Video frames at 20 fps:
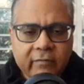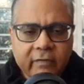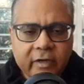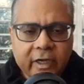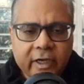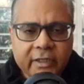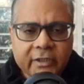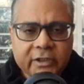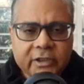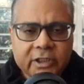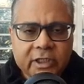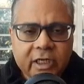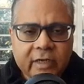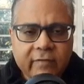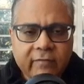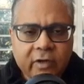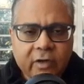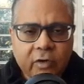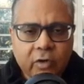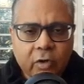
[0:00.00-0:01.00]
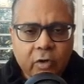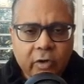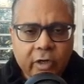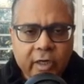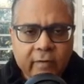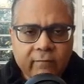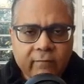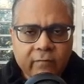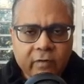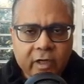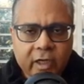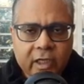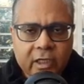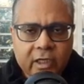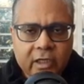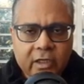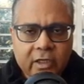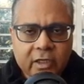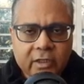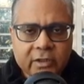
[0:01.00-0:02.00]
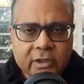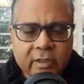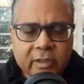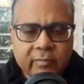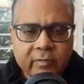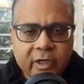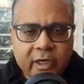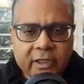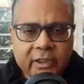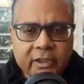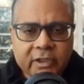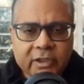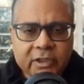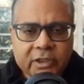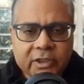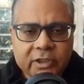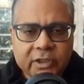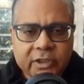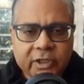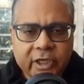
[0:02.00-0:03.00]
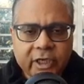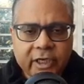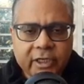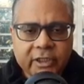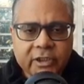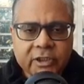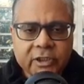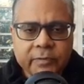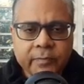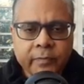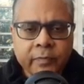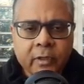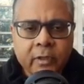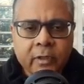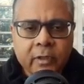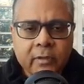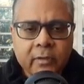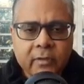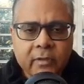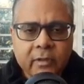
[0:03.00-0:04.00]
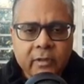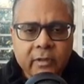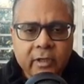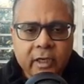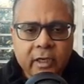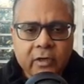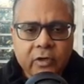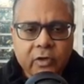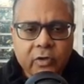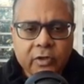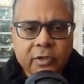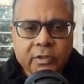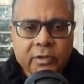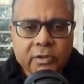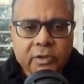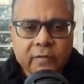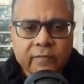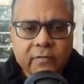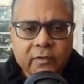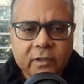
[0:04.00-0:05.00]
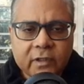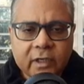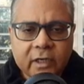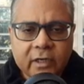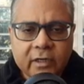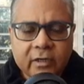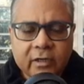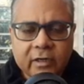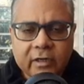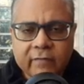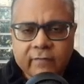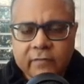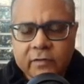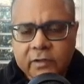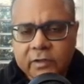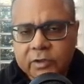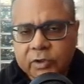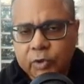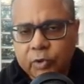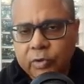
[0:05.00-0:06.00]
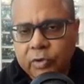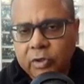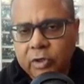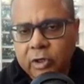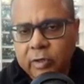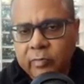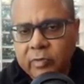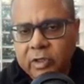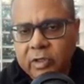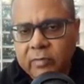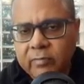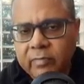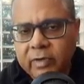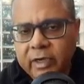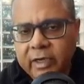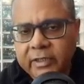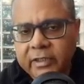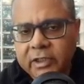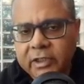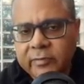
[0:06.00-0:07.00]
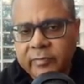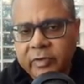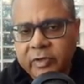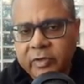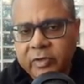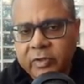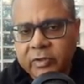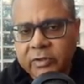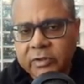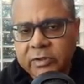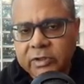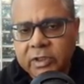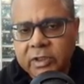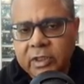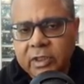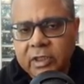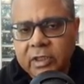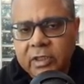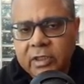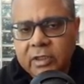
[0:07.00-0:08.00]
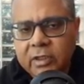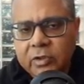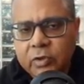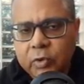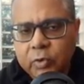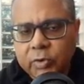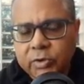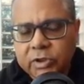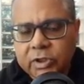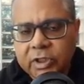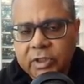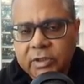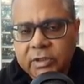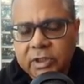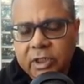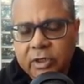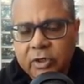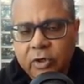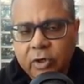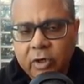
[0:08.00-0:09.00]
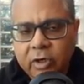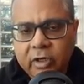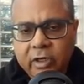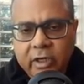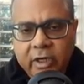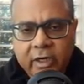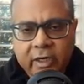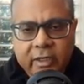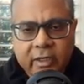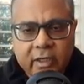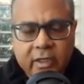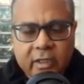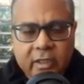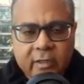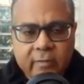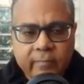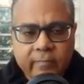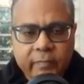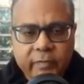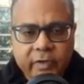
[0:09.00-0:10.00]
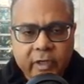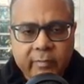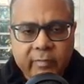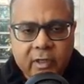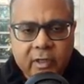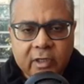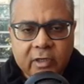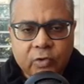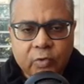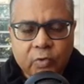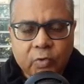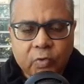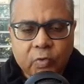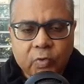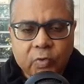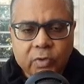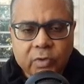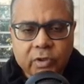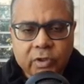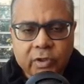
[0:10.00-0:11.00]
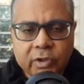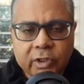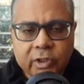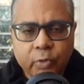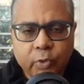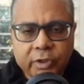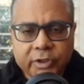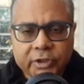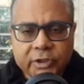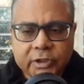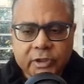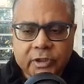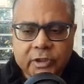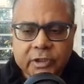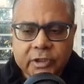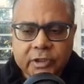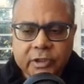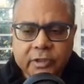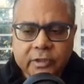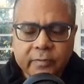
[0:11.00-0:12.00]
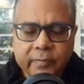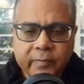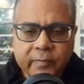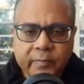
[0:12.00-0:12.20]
at sea level or I'm flying it at some height here H, the endurance of the aircraft should not be impacted because those things are not directly coming into the equation here.